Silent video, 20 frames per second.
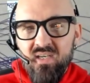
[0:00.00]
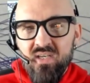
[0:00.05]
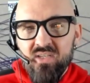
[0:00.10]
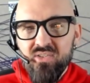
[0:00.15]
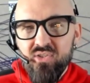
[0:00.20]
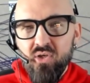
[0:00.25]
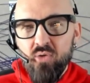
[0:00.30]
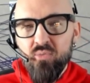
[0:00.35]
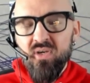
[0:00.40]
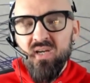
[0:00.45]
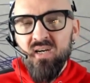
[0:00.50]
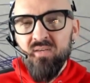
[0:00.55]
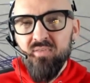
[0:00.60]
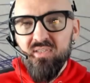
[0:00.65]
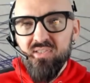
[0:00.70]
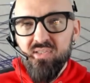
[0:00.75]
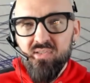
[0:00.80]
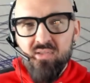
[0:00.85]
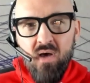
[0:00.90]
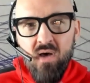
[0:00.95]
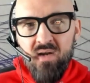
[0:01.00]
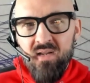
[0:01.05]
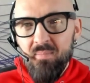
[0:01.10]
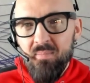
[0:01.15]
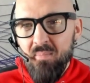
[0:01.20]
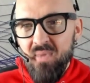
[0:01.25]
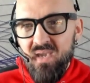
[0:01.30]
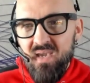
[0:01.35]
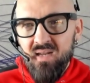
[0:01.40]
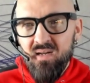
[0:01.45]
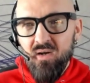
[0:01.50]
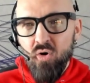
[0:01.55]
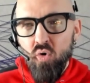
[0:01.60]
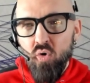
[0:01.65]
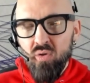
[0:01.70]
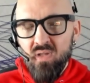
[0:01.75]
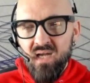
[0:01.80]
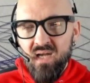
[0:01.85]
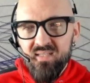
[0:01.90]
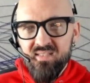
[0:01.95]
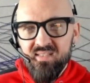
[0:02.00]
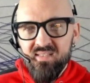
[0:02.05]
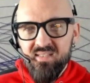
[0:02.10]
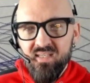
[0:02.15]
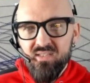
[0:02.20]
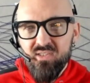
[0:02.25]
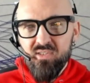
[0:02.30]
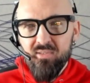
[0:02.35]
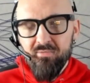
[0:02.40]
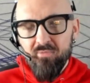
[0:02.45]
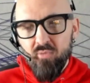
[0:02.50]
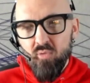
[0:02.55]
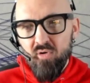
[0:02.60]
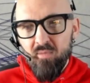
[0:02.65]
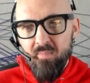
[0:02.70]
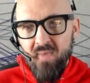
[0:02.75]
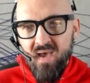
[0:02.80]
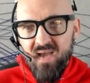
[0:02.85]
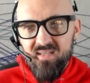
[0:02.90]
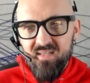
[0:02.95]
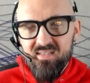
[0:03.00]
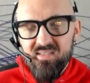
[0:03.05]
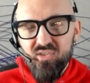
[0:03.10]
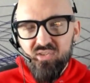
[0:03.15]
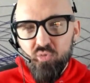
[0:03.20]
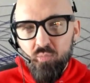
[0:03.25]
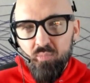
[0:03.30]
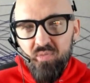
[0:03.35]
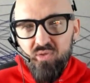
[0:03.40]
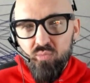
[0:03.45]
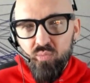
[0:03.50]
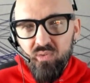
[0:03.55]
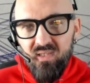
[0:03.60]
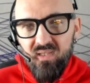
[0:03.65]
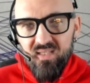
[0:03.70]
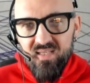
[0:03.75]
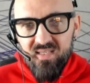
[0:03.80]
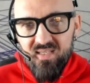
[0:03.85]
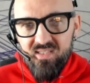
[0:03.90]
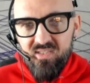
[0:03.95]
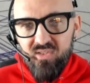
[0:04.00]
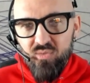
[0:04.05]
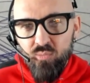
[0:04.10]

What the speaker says: So none of us thought it made a whole lot of sense for Madison to be released.